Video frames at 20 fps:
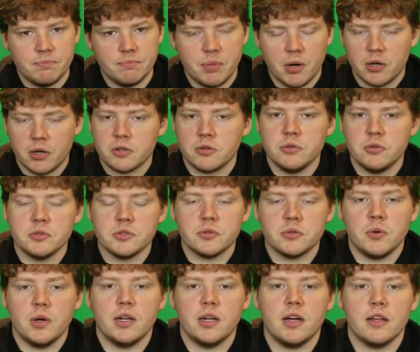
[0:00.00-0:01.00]
particles
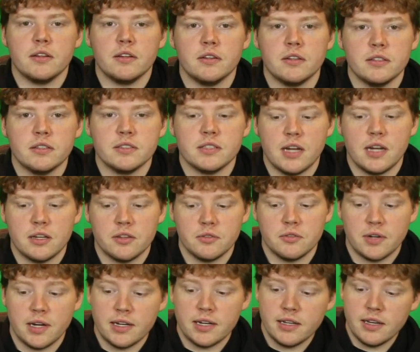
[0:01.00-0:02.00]
or whatnot that are inside of the
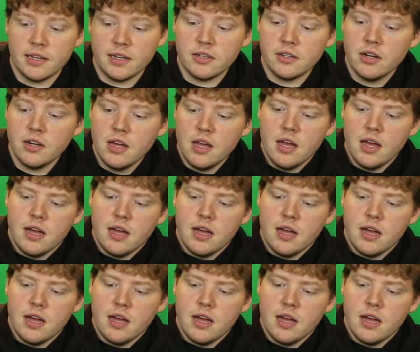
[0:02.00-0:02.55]
radiator,